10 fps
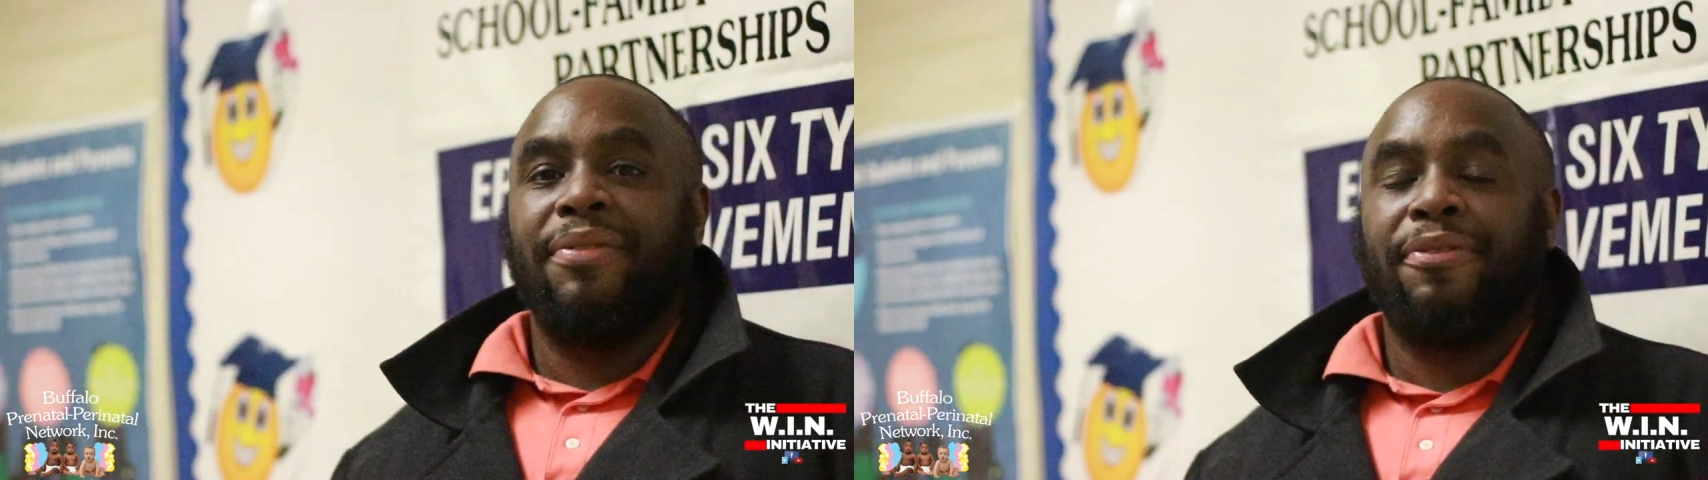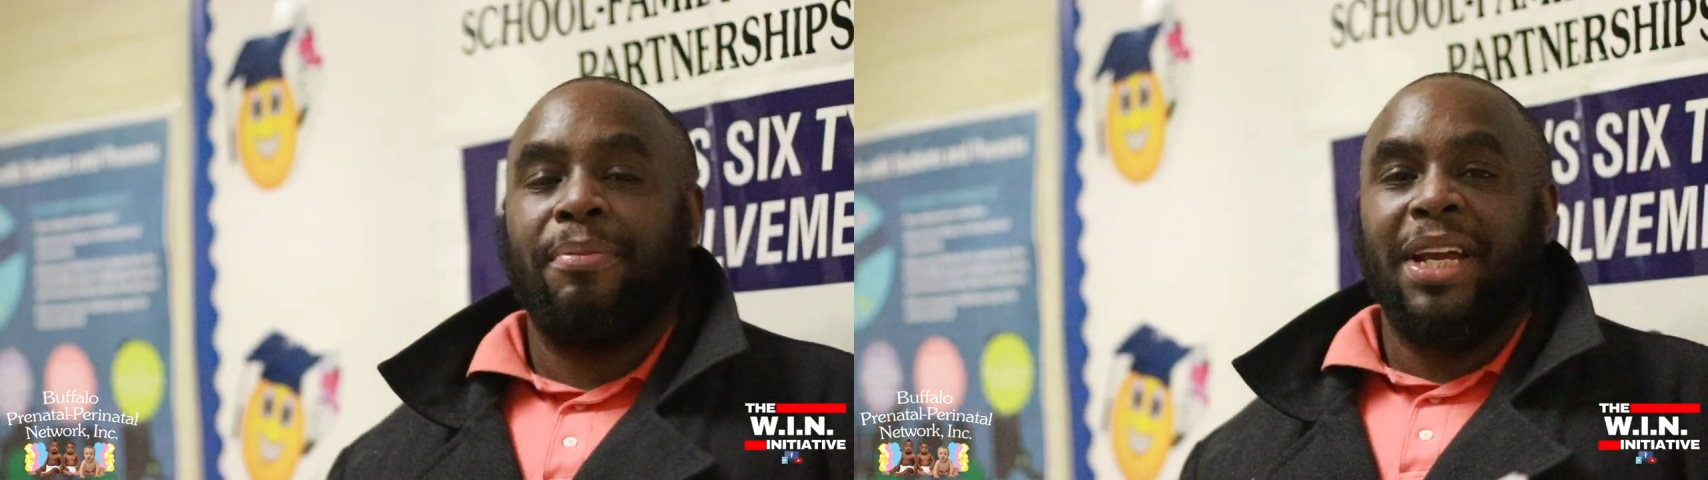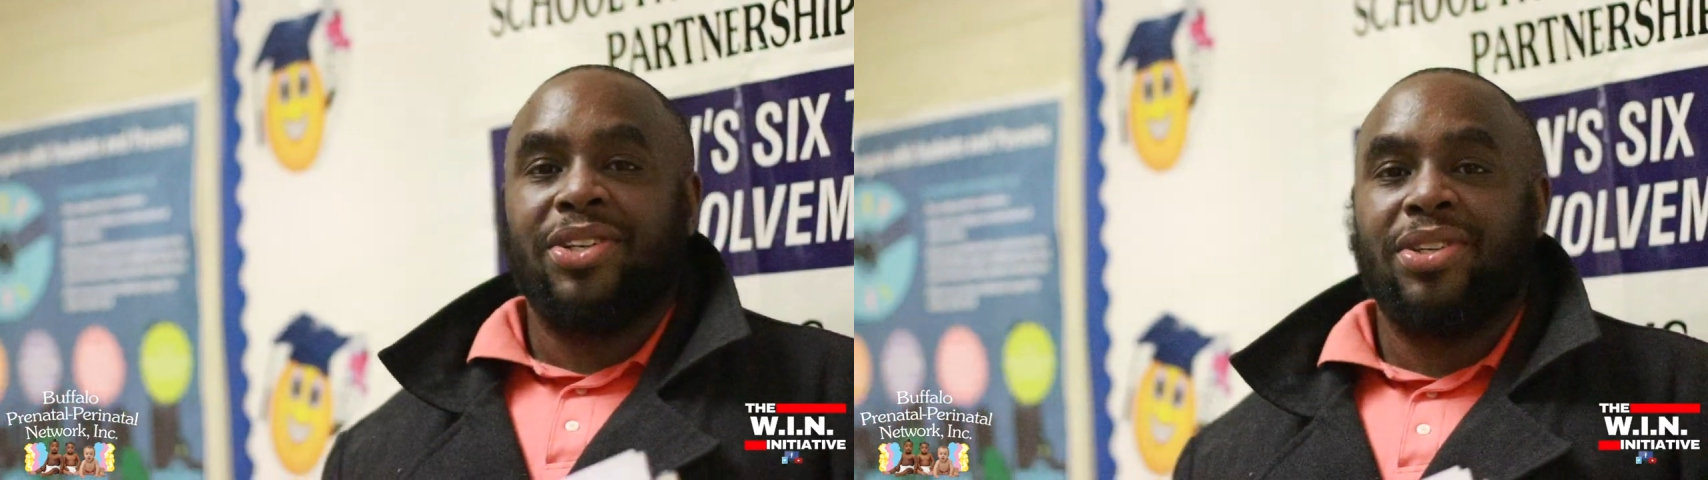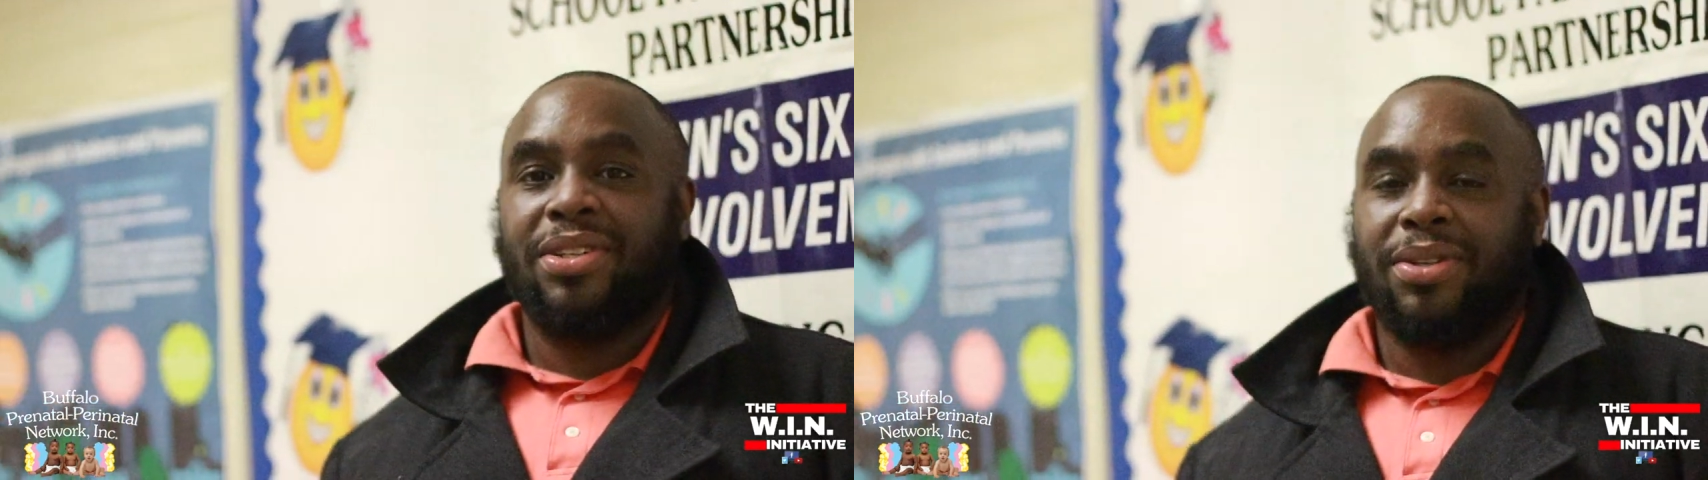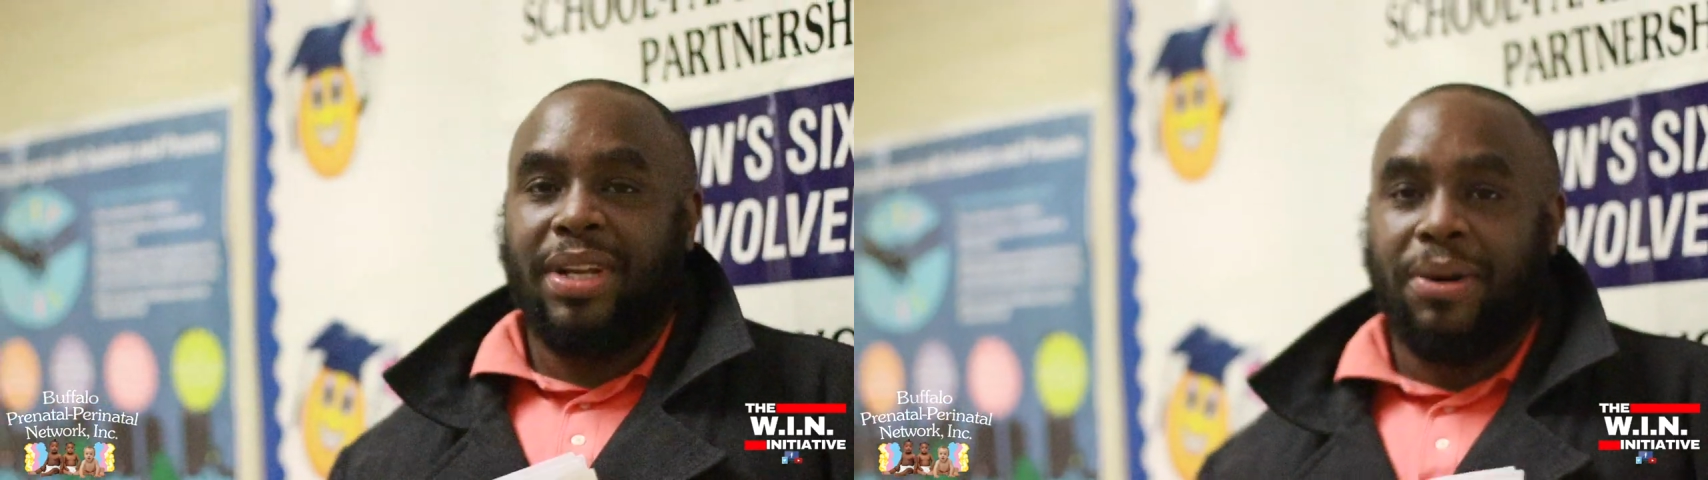
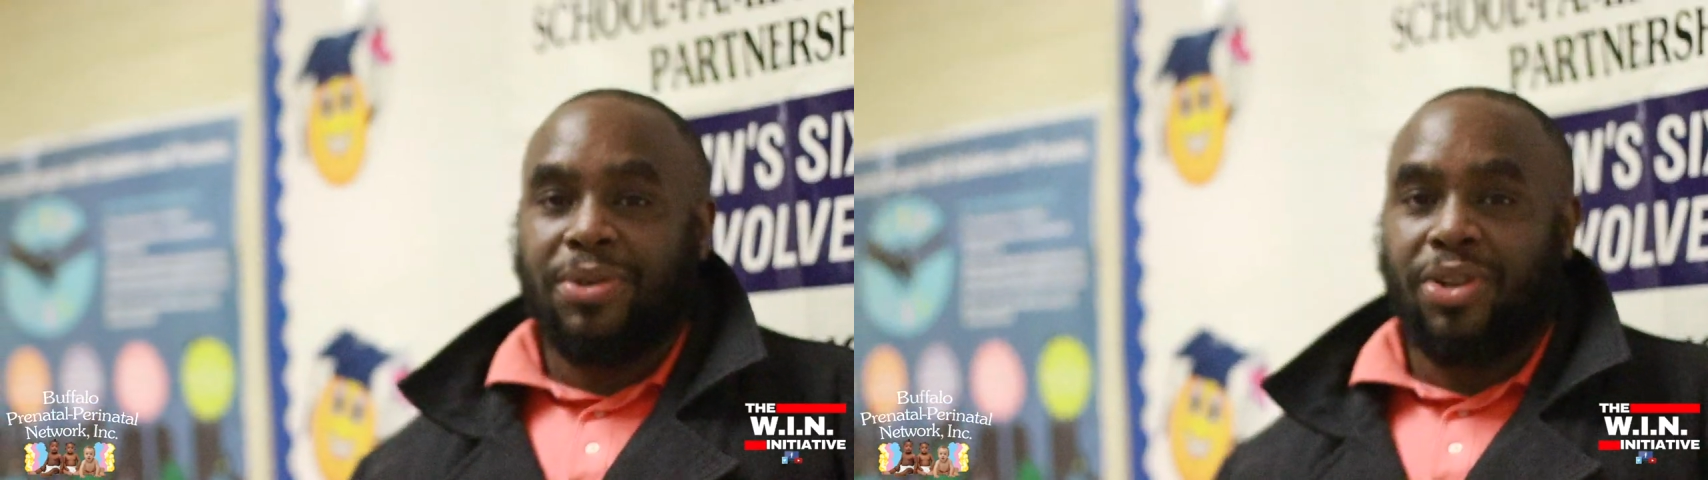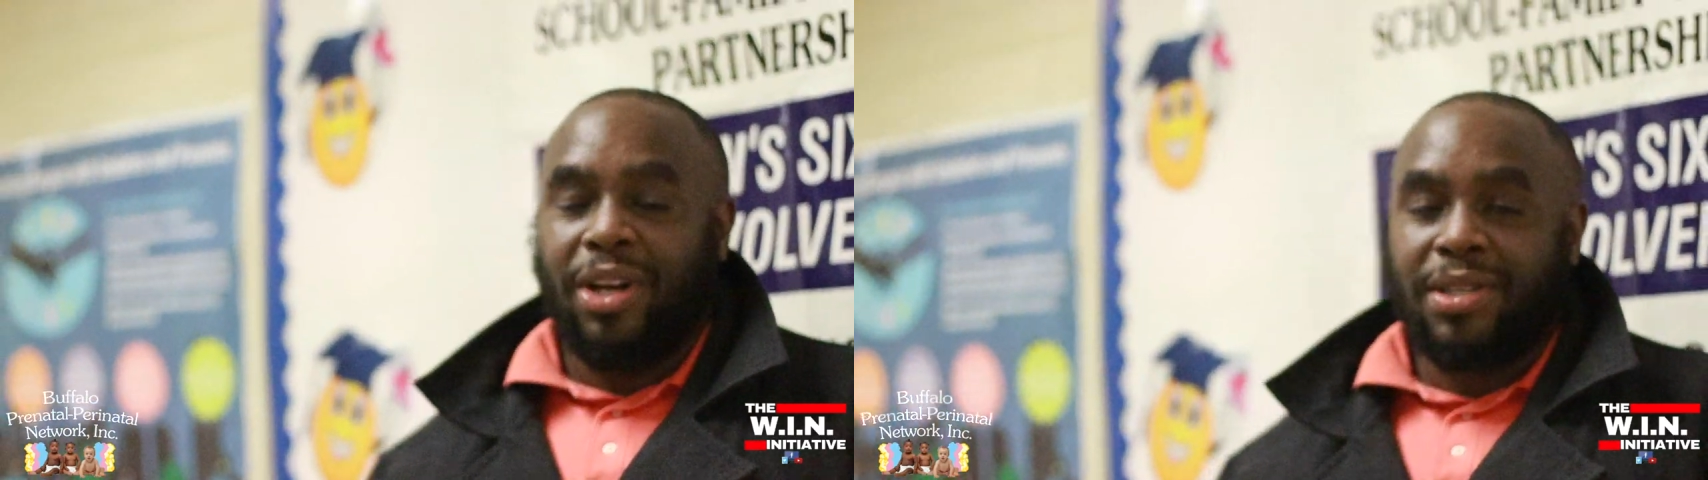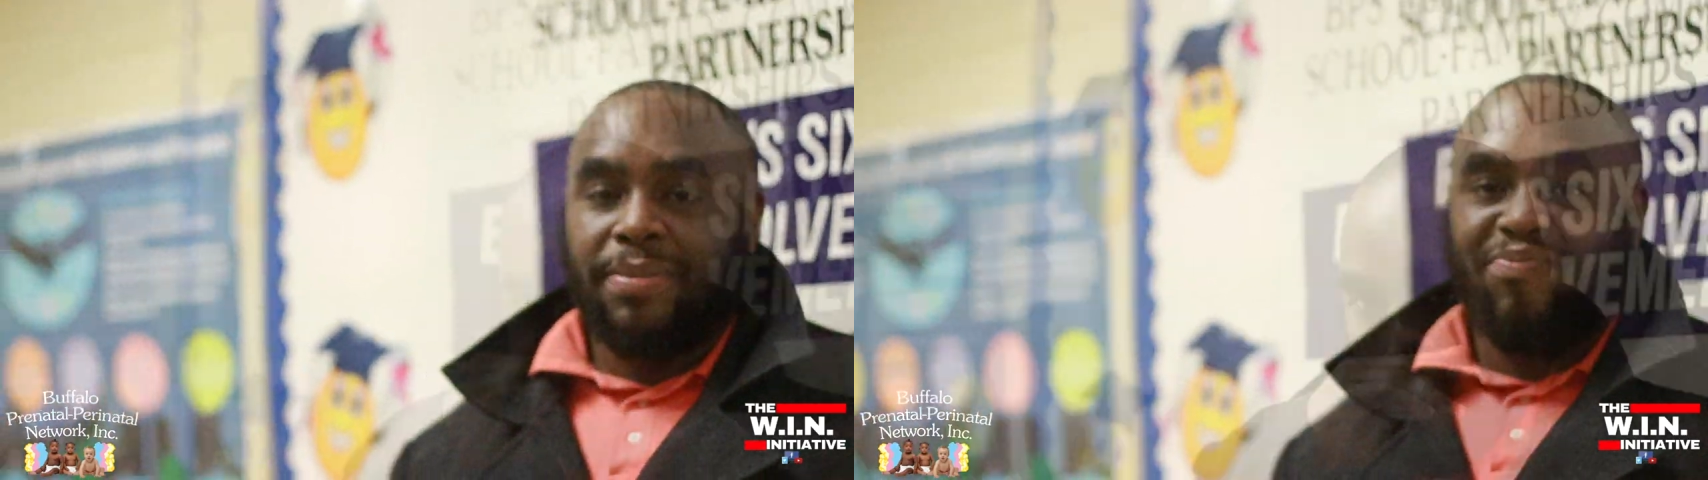information, so that was awesome.